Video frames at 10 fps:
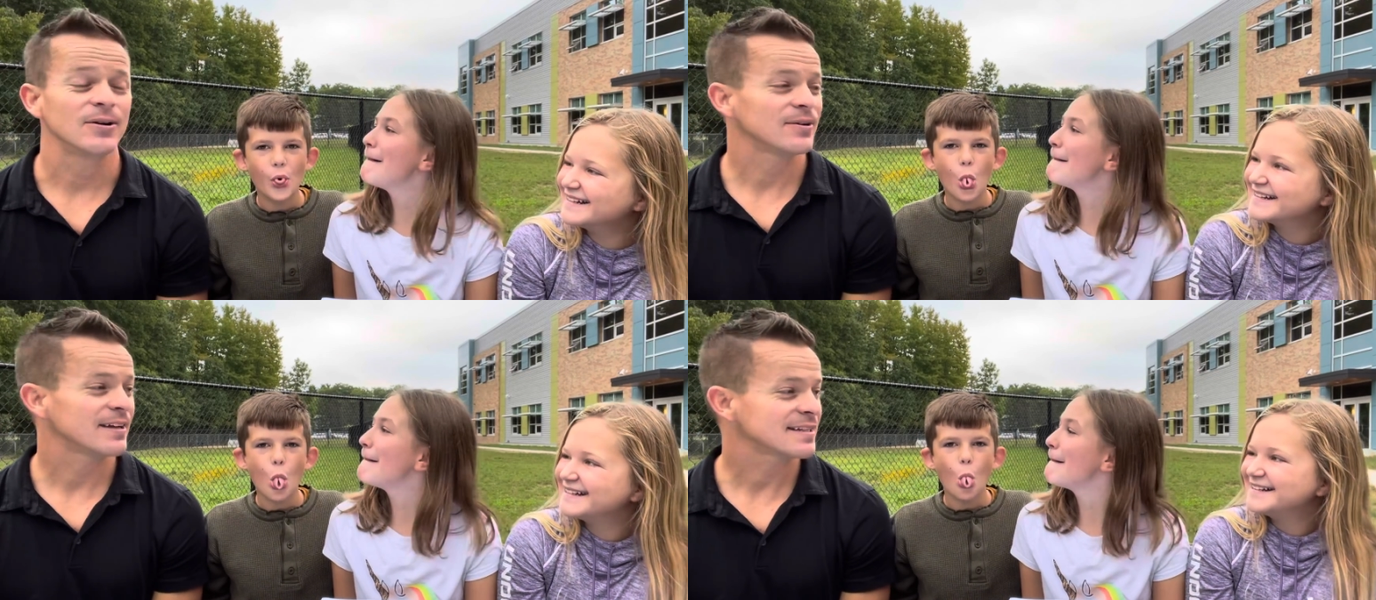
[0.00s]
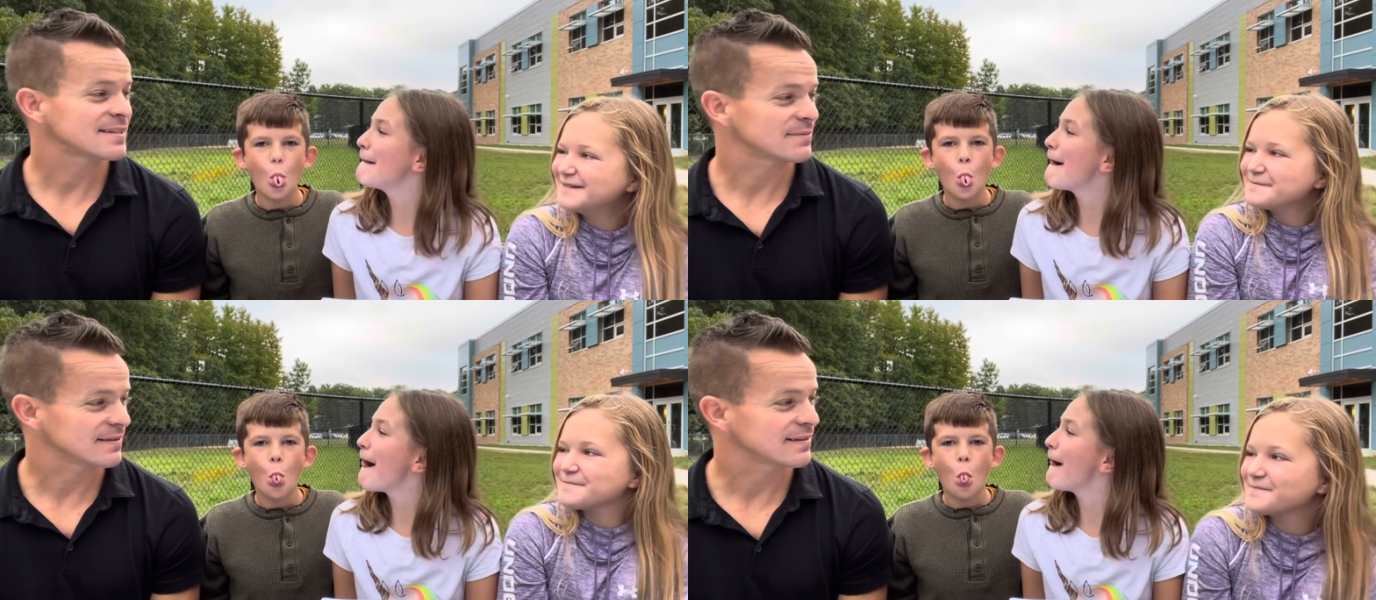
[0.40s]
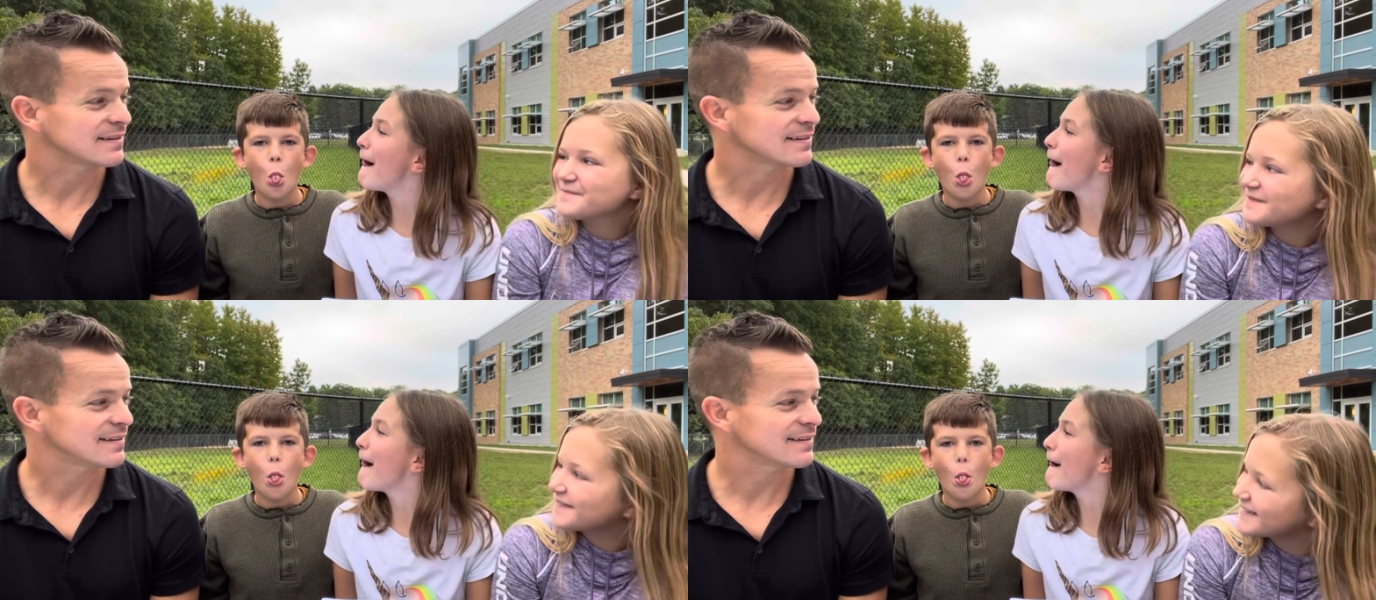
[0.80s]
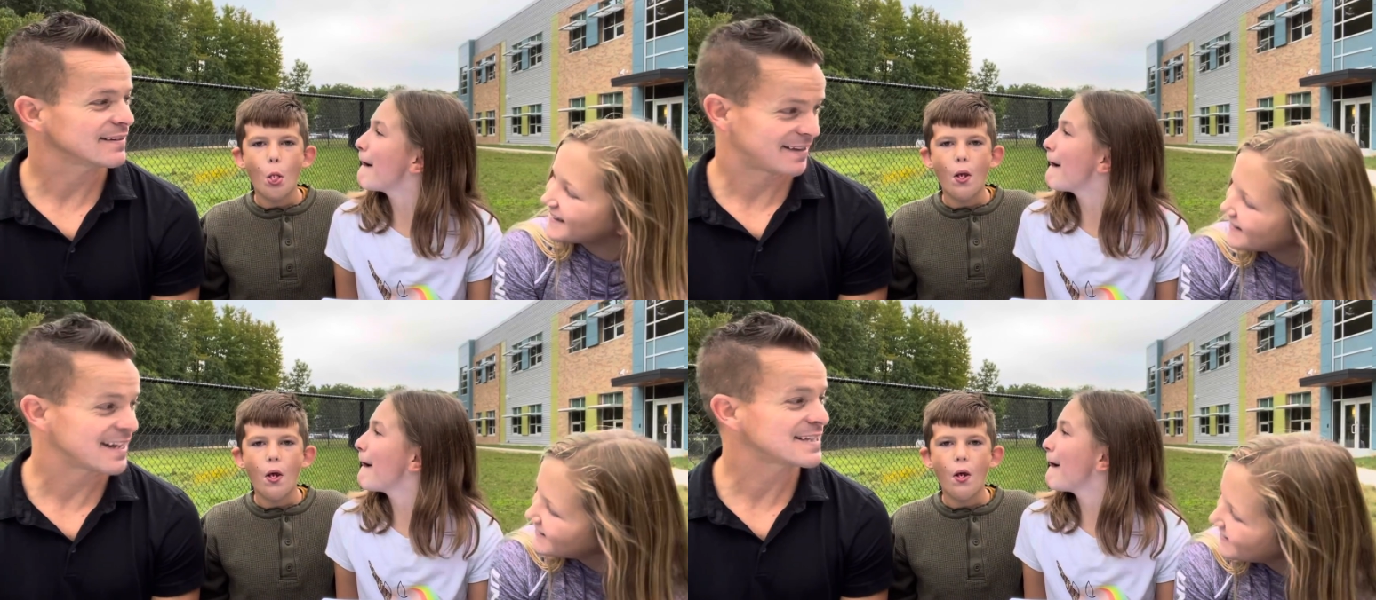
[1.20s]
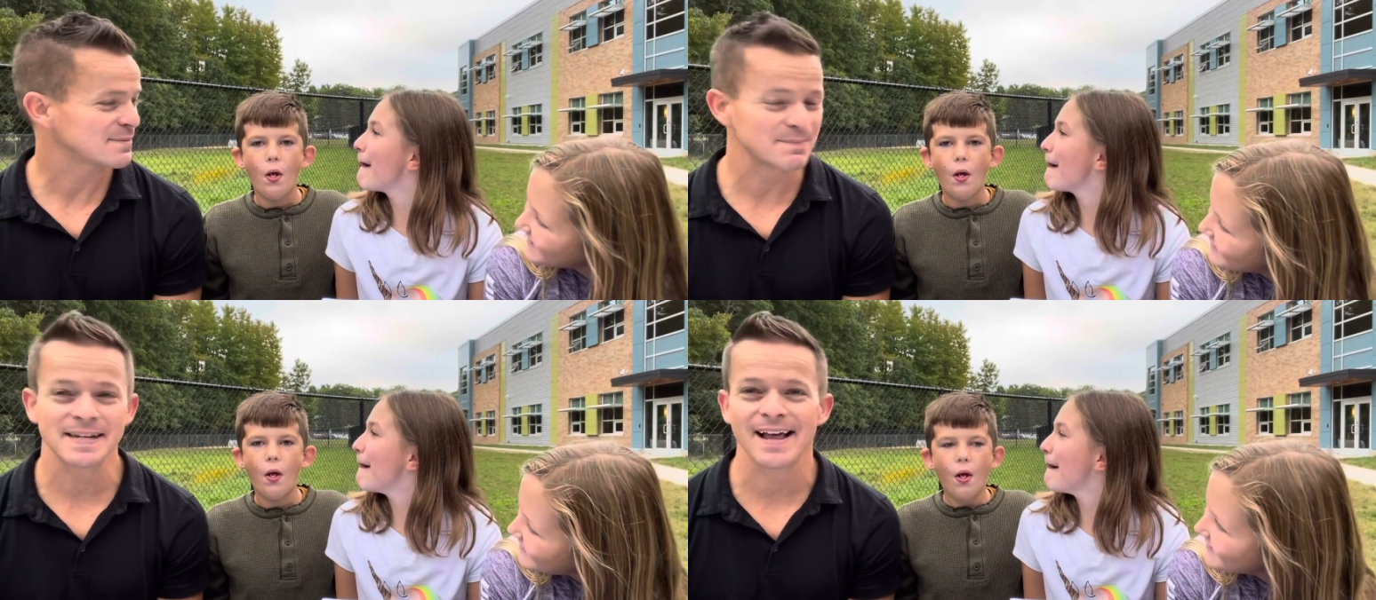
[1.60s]
Speaker 1: Oh, that's that's
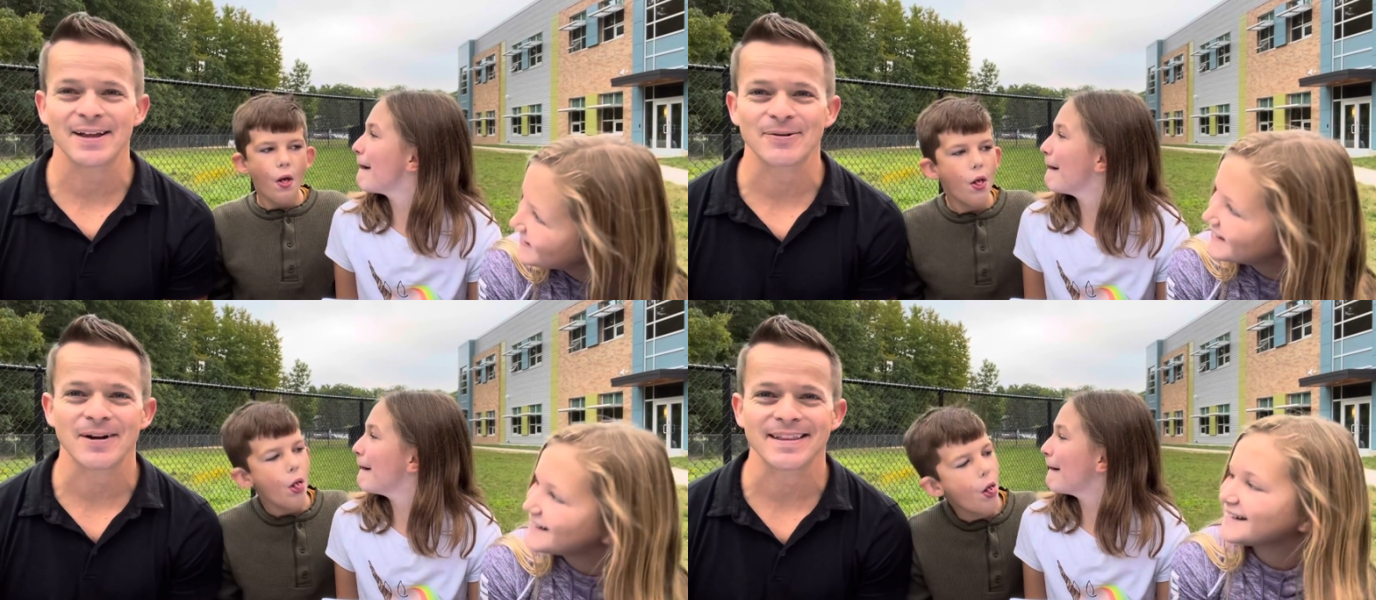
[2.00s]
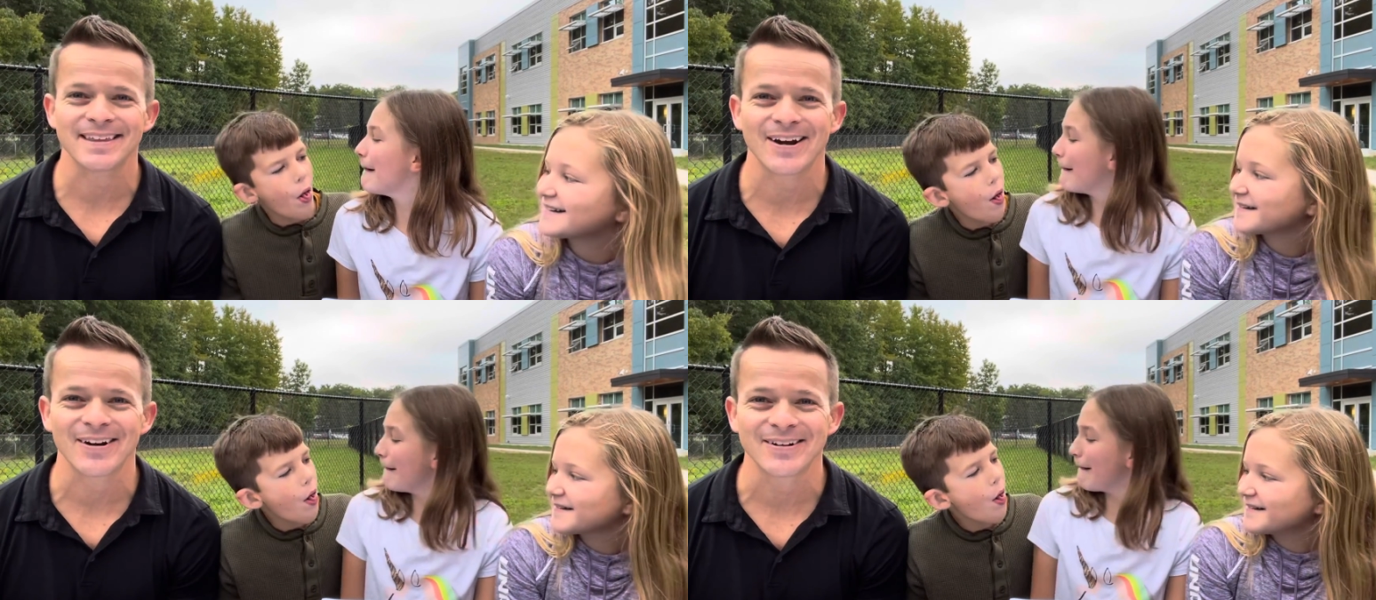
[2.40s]
some talent right there.